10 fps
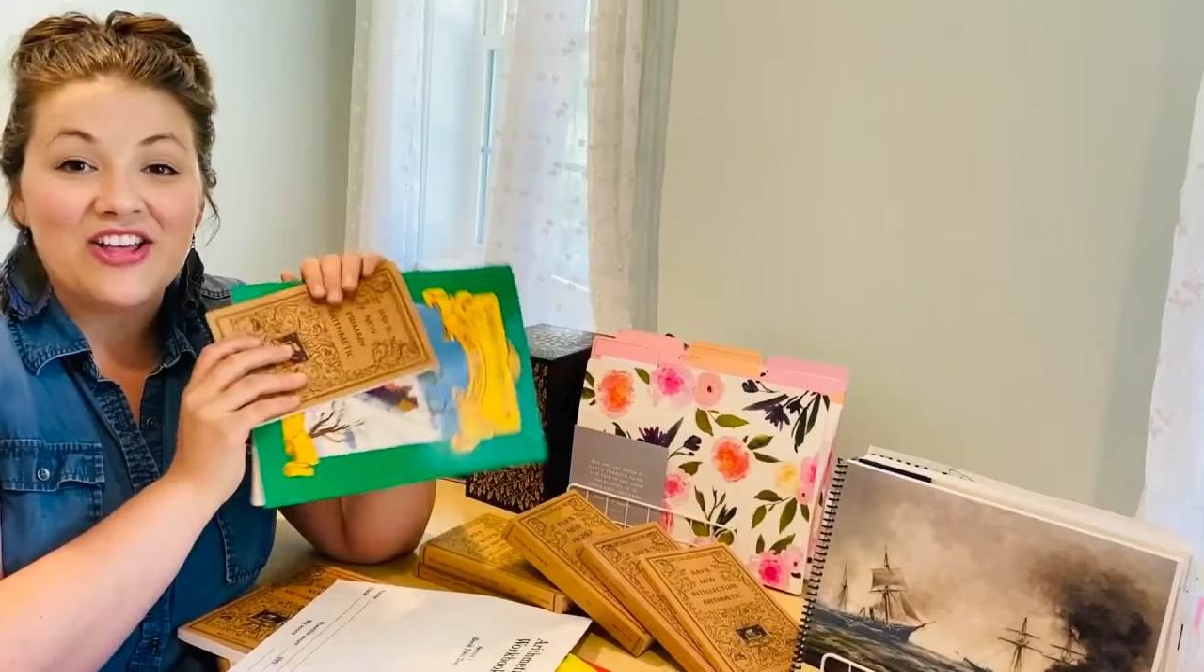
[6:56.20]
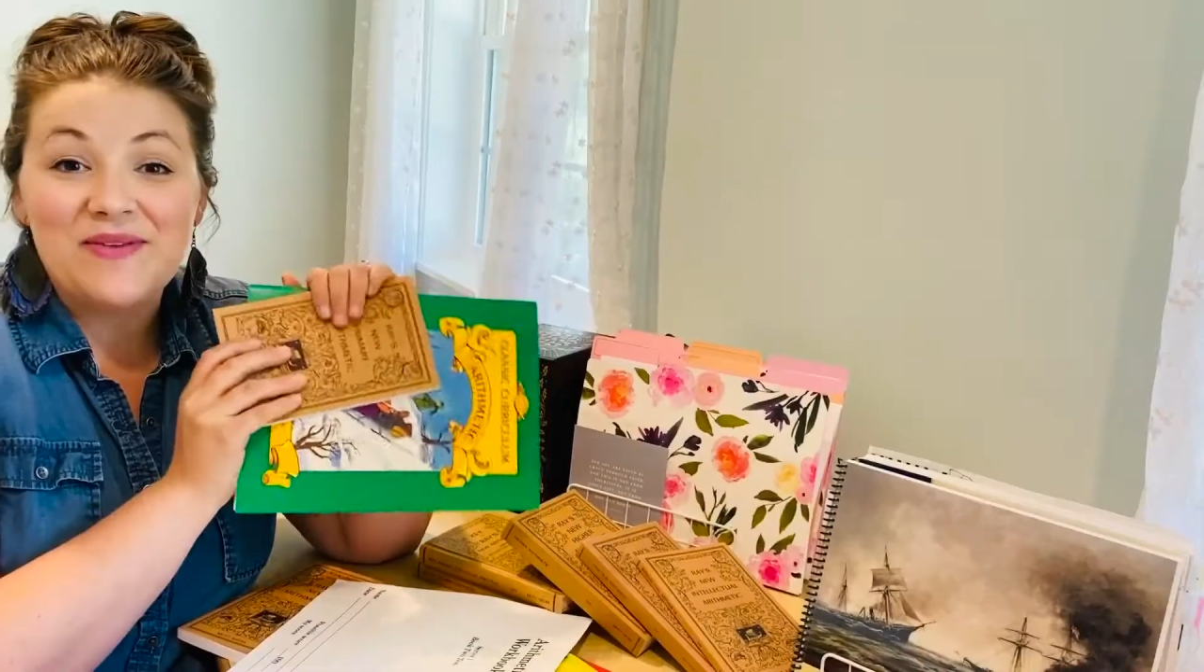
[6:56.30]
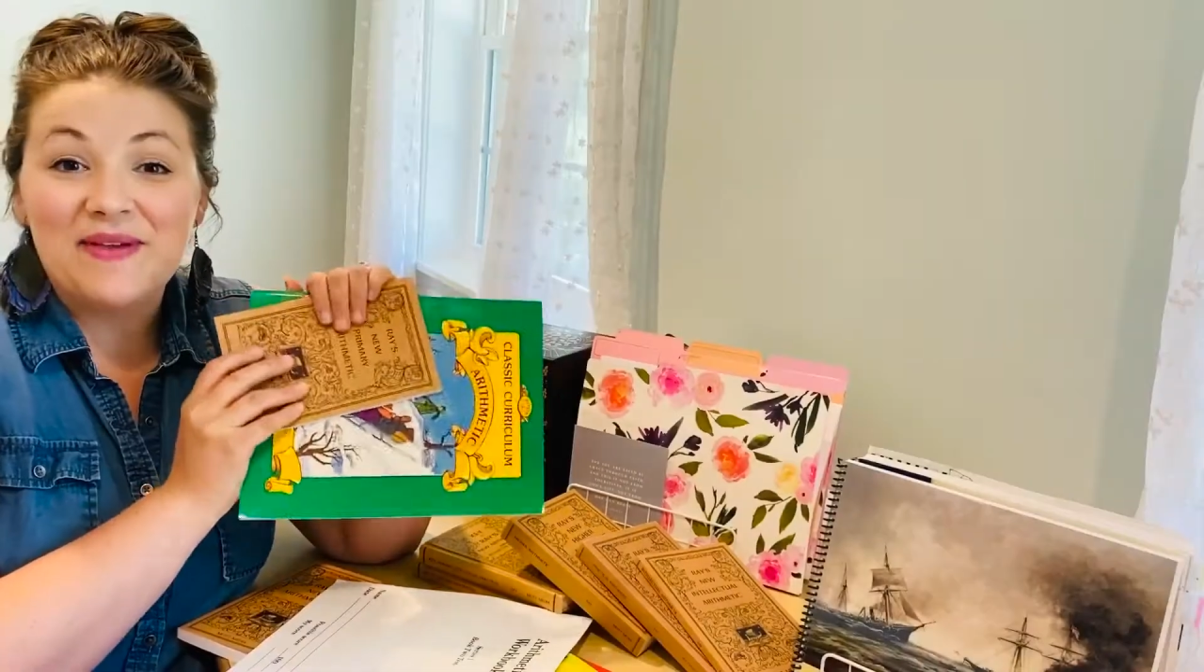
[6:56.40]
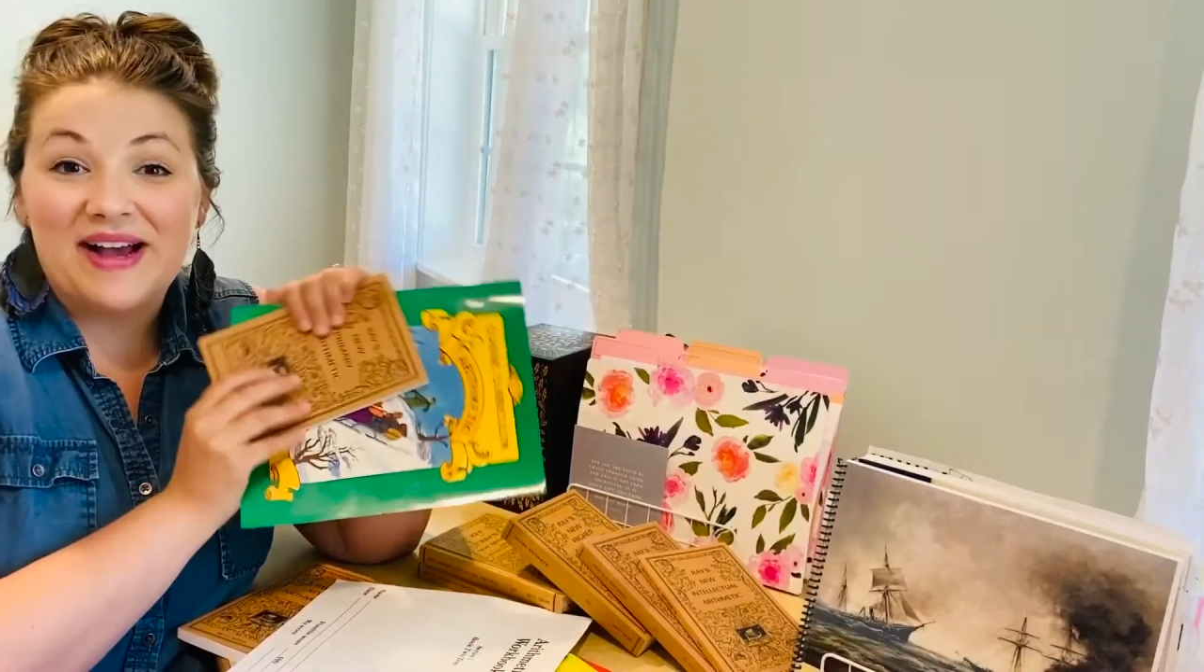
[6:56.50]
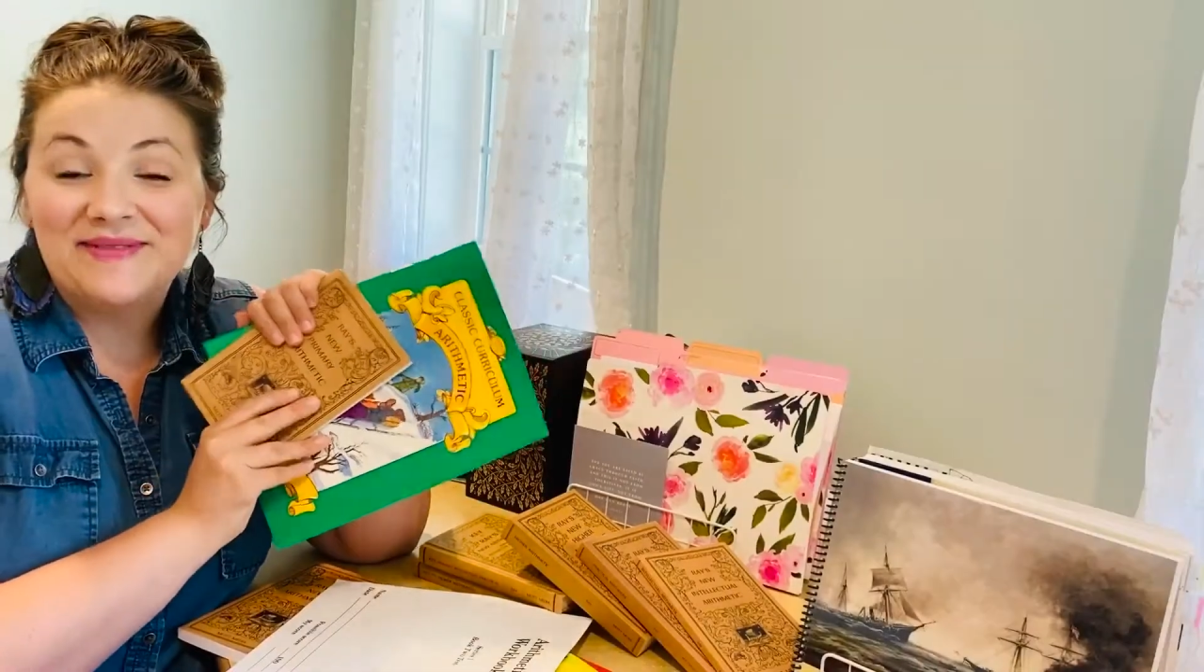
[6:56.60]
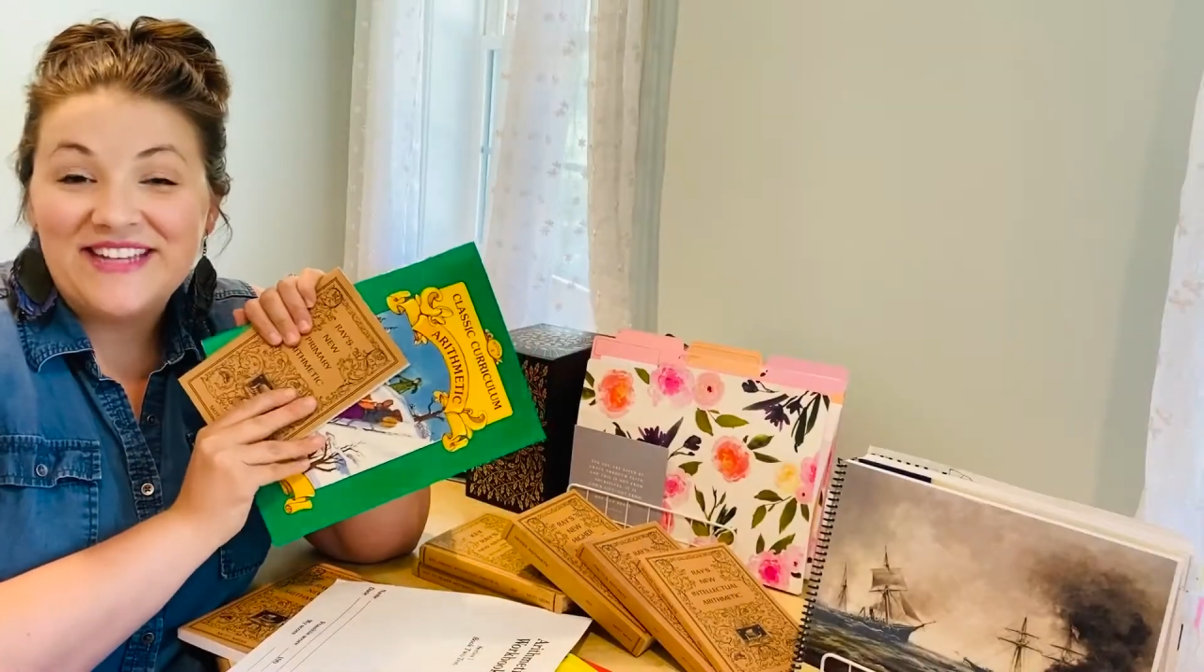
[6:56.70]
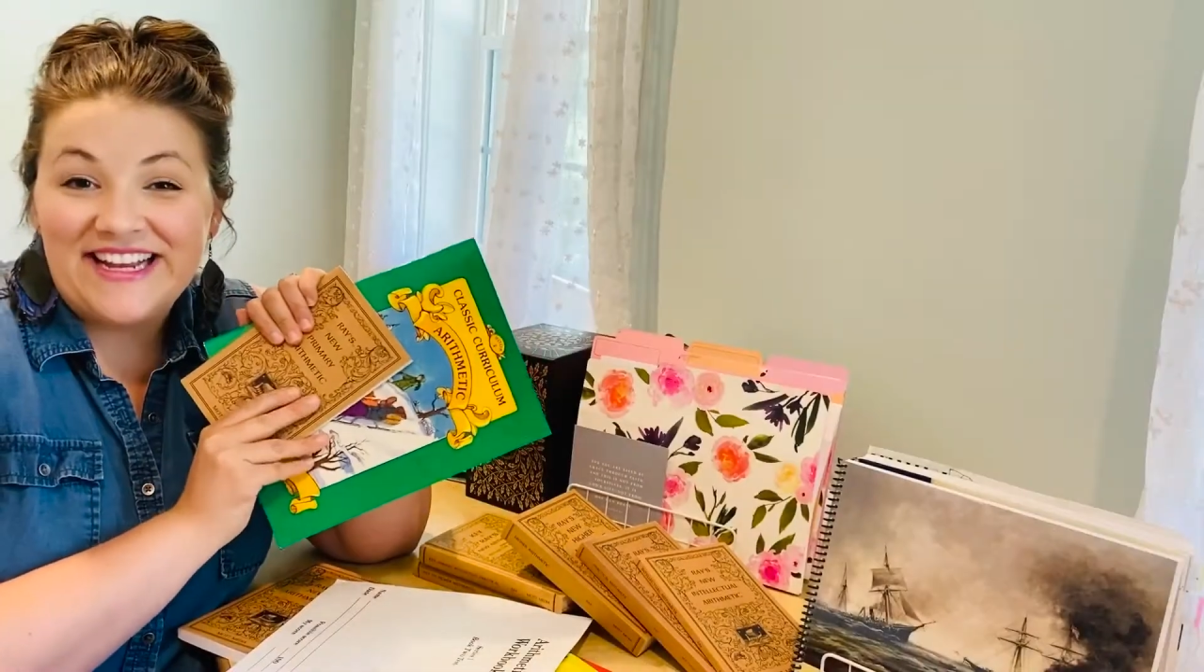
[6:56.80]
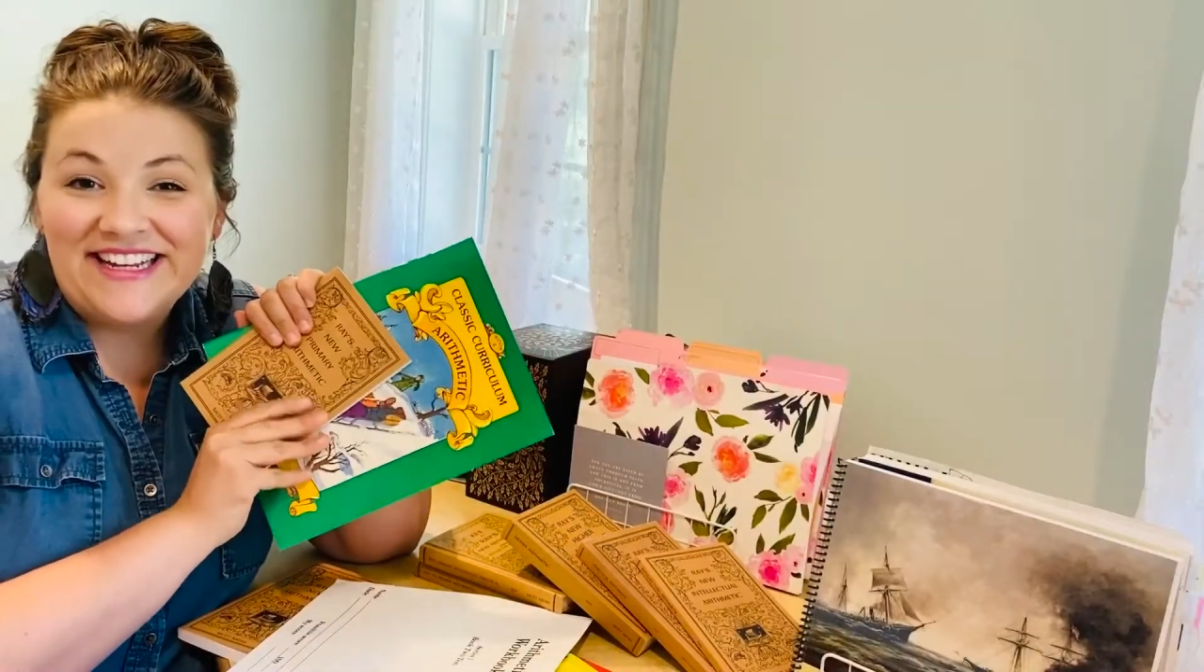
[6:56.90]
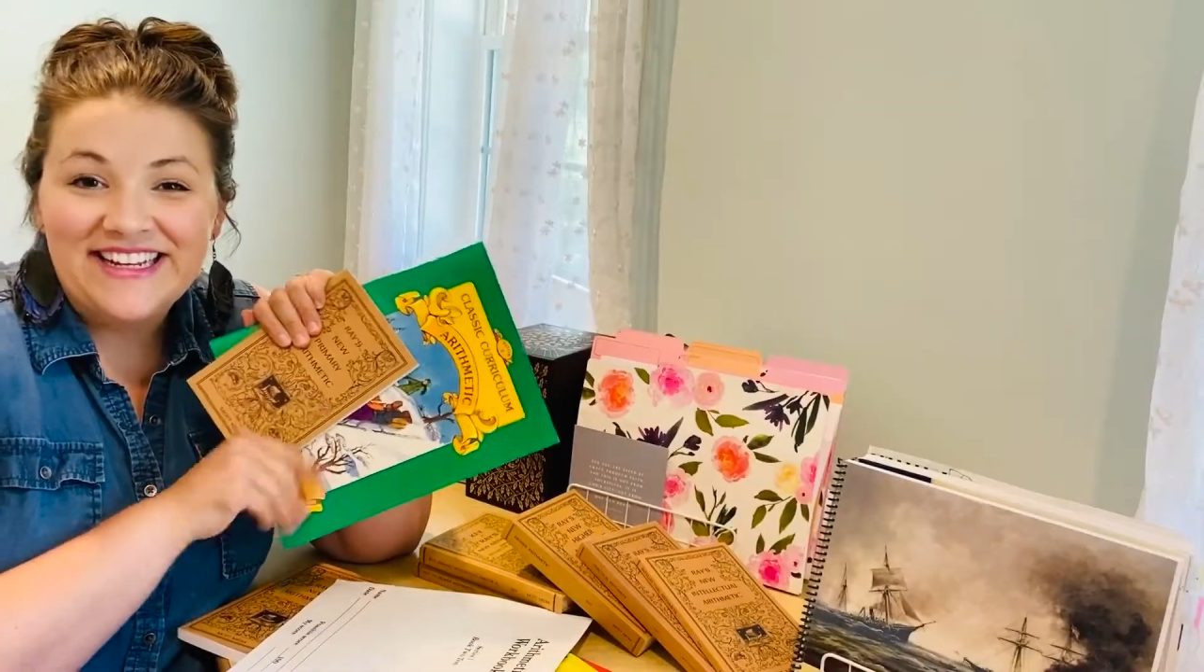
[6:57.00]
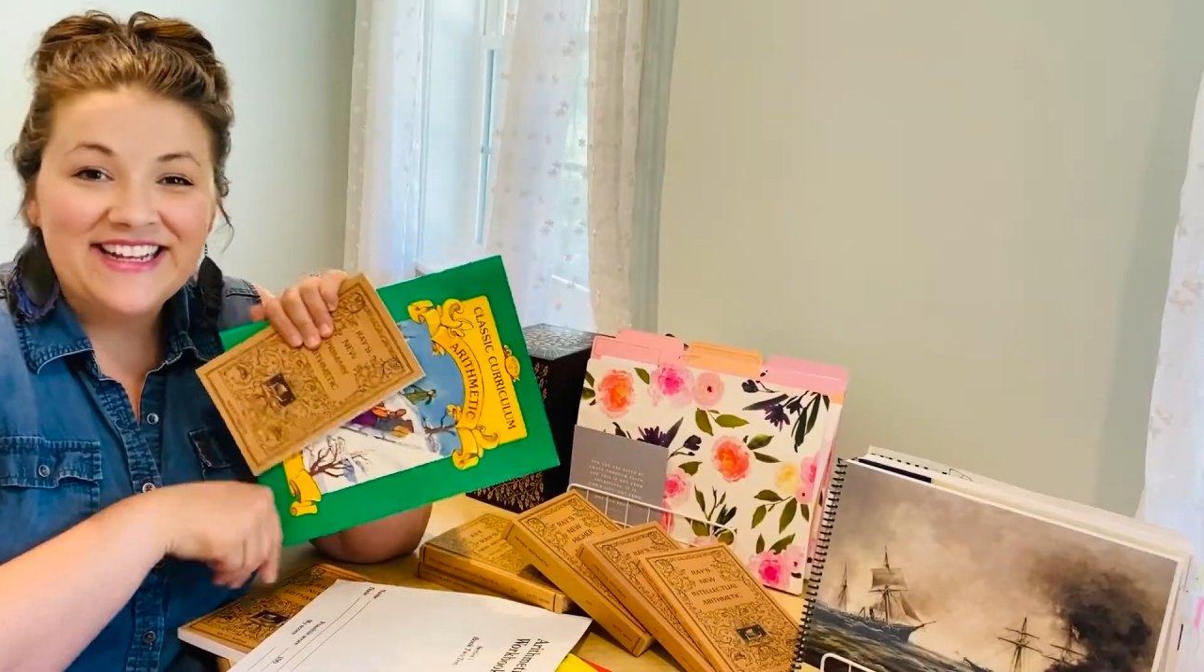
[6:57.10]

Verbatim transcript: keep you updated.